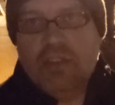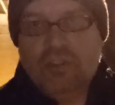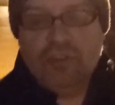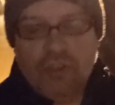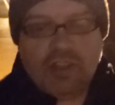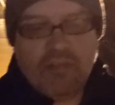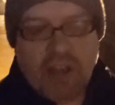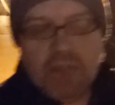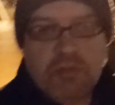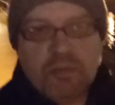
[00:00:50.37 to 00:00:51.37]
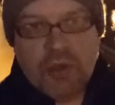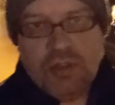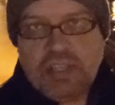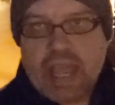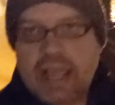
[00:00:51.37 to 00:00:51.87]
at thirty frames
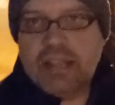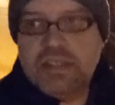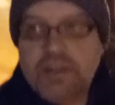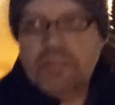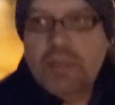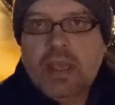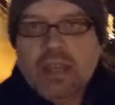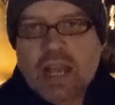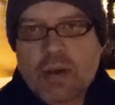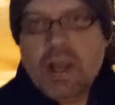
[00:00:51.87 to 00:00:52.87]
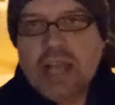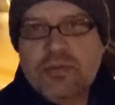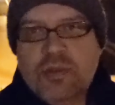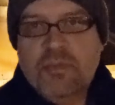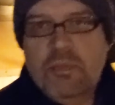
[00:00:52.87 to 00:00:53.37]
per second. Now,
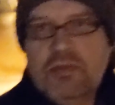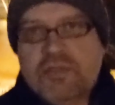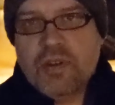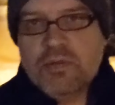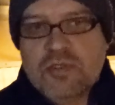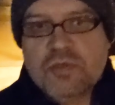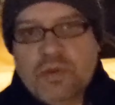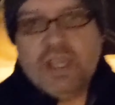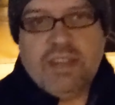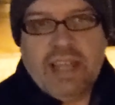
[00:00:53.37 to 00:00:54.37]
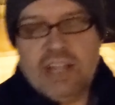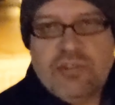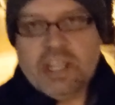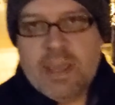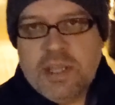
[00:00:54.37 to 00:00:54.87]
as with most phones with
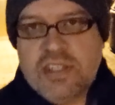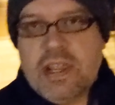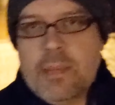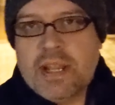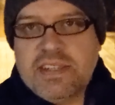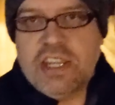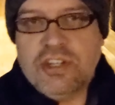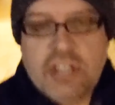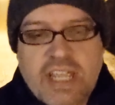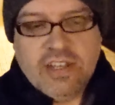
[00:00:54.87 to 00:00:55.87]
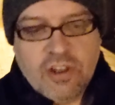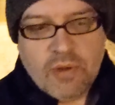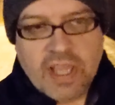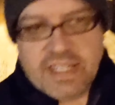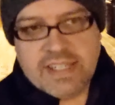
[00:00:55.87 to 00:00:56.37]
electronic image stabilization in low
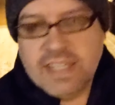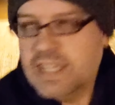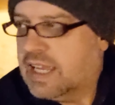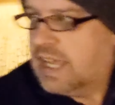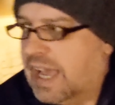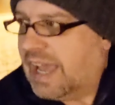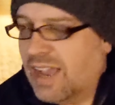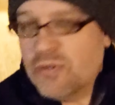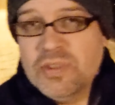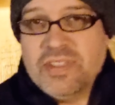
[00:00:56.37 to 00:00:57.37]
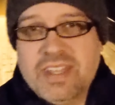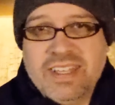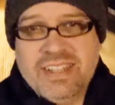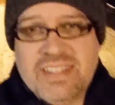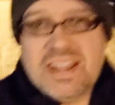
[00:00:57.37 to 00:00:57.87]
light, uh, with
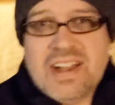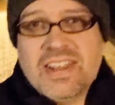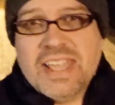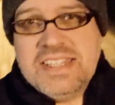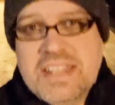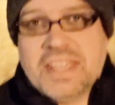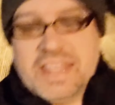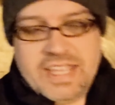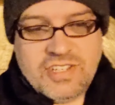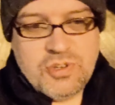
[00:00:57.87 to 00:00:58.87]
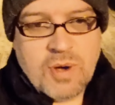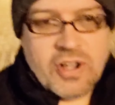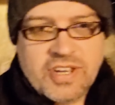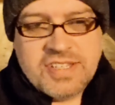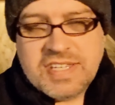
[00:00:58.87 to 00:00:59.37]
the dark lighting like this, you
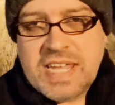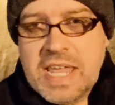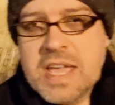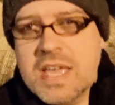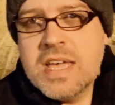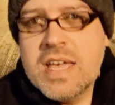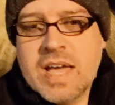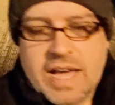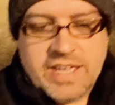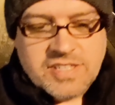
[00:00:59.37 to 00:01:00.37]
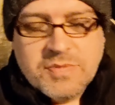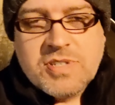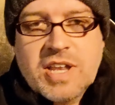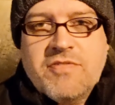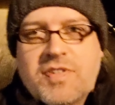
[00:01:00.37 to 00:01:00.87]
are going to see uh, some
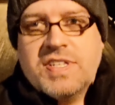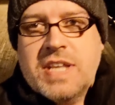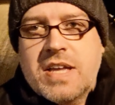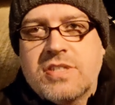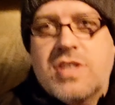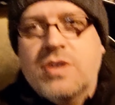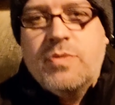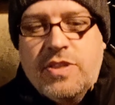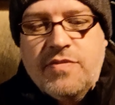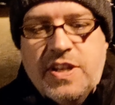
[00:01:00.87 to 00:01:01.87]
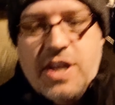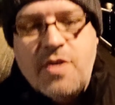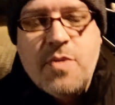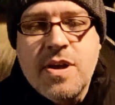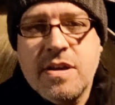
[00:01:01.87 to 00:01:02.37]
slight fuzziness with the
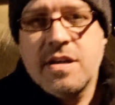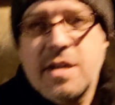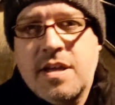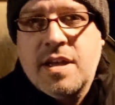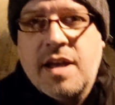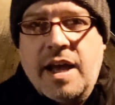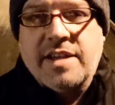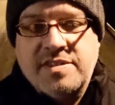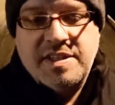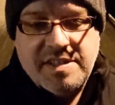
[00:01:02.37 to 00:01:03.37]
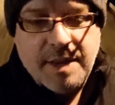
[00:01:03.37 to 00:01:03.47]
video as the